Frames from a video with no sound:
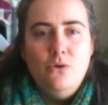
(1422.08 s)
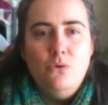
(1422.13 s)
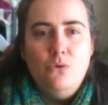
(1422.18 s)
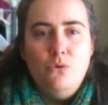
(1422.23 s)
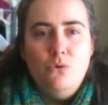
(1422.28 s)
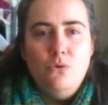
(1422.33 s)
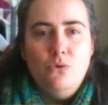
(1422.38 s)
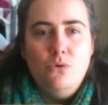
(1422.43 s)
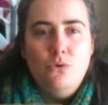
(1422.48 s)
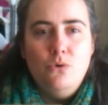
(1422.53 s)

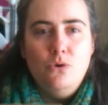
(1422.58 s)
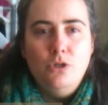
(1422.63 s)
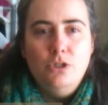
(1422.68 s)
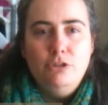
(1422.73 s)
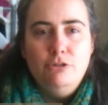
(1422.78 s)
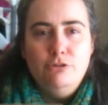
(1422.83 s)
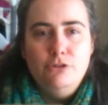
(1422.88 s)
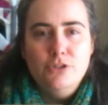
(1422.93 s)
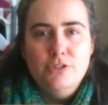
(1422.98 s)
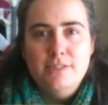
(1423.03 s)
or
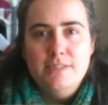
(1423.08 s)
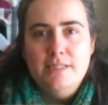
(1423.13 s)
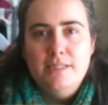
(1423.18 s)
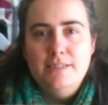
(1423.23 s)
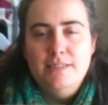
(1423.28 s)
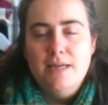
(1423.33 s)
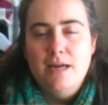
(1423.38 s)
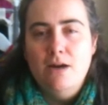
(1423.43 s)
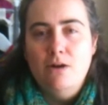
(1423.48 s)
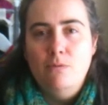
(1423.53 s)
you just
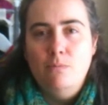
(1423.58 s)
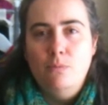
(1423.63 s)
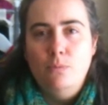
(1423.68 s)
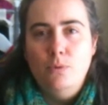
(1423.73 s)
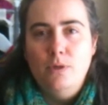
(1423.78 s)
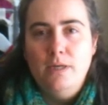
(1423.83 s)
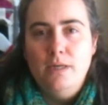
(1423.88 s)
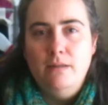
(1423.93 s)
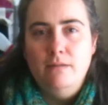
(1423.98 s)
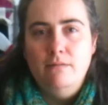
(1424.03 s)
need help
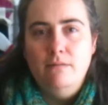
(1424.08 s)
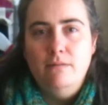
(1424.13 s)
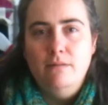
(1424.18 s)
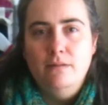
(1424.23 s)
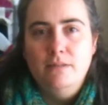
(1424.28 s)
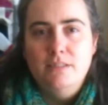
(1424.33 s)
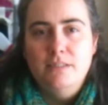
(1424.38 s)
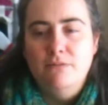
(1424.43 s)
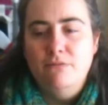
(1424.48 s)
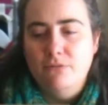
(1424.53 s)

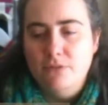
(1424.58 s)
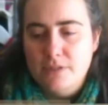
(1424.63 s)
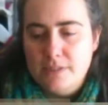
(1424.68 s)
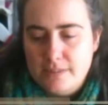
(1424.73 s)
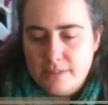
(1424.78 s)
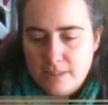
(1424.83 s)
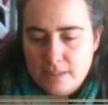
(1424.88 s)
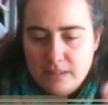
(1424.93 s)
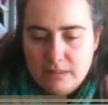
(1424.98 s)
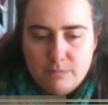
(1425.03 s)
with
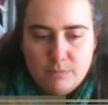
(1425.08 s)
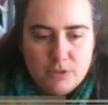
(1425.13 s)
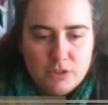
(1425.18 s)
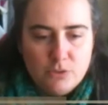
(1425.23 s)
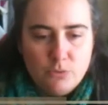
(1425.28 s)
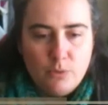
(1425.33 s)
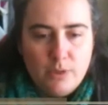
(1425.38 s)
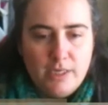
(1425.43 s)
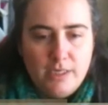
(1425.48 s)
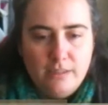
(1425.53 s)
differences
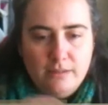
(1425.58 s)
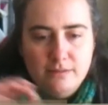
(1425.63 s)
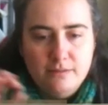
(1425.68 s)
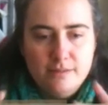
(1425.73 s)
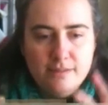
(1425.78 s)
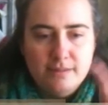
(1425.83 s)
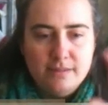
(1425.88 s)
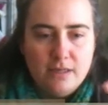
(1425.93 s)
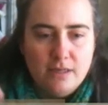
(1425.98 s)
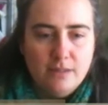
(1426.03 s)
between
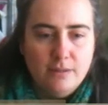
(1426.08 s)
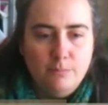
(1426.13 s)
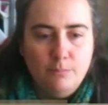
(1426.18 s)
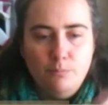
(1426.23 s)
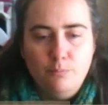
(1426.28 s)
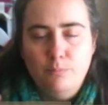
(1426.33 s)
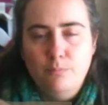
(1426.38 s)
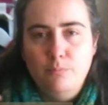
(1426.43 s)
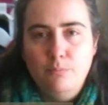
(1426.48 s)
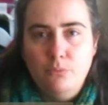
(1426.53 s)
certain